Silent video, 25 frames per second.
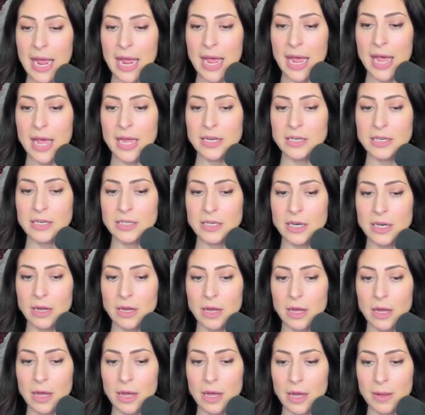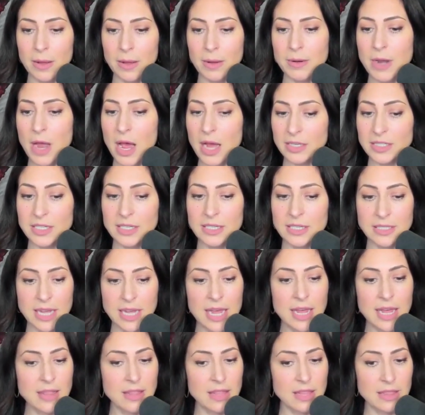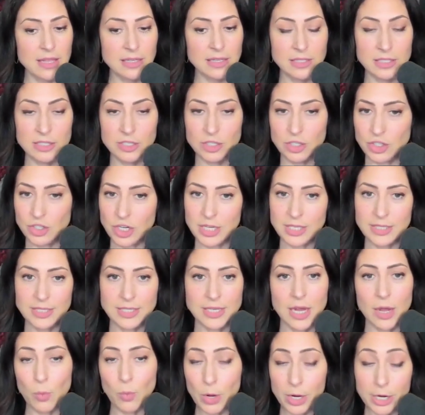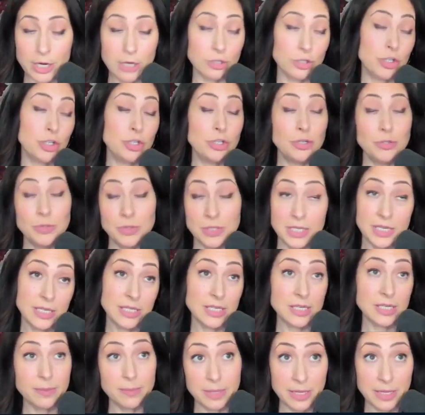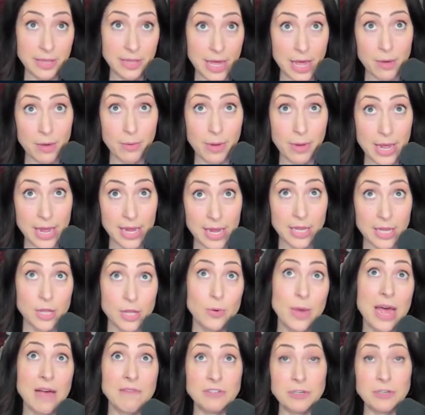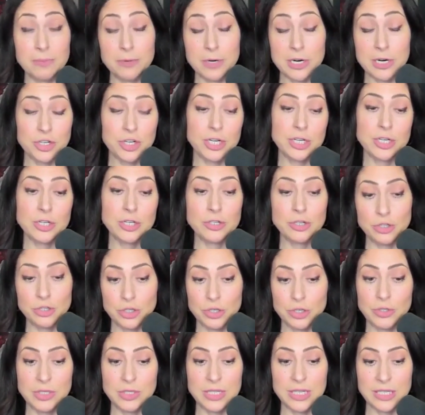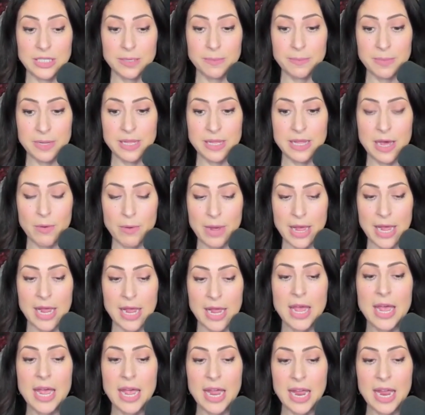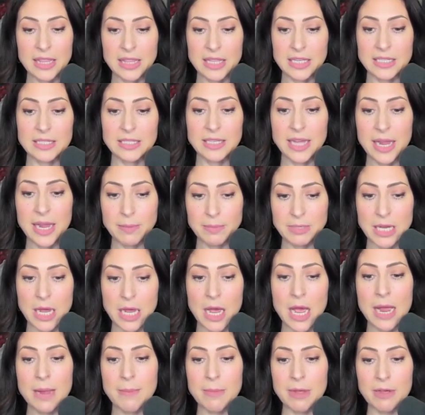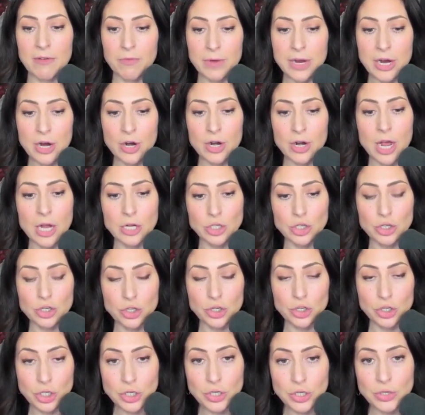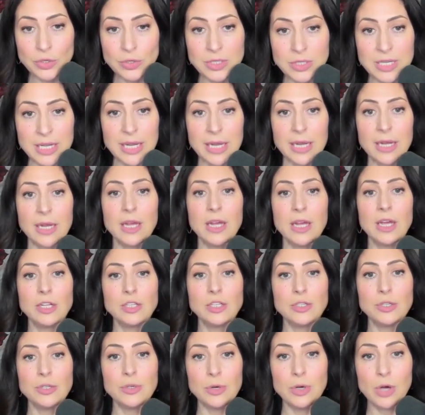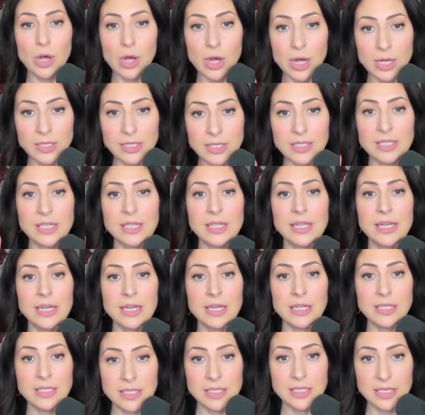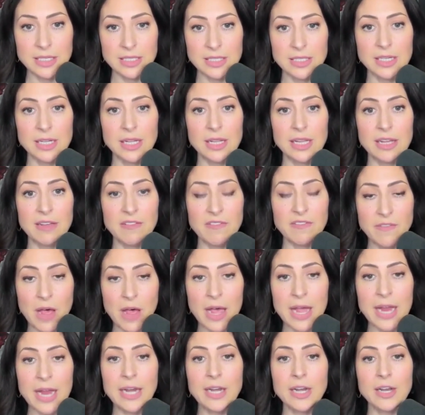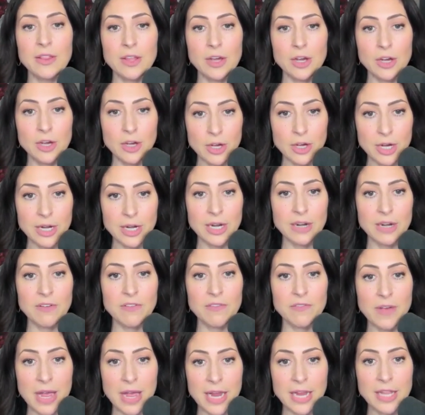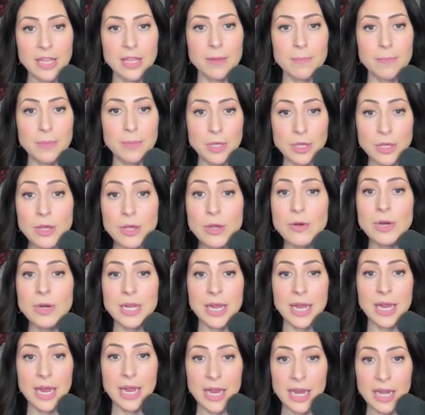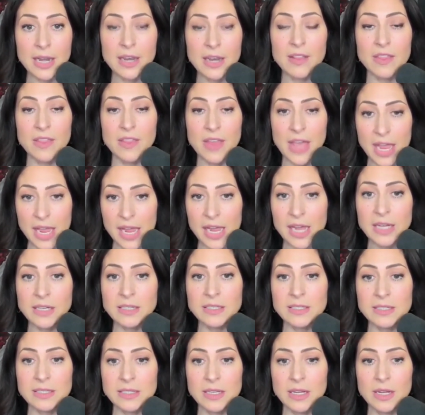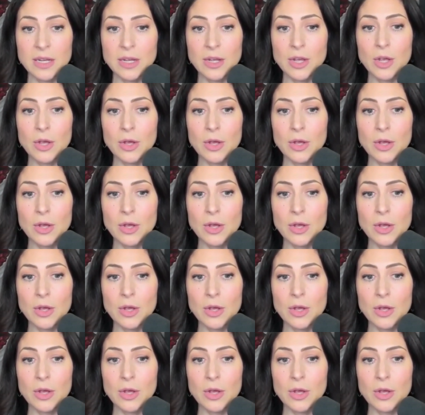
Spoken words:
And not to say that this is just, well, you're choosing to be that way. You have depression because you're choosing to be that way. At the same time, if we are not choosing to constantly and consistently find the good and find the beauty in things,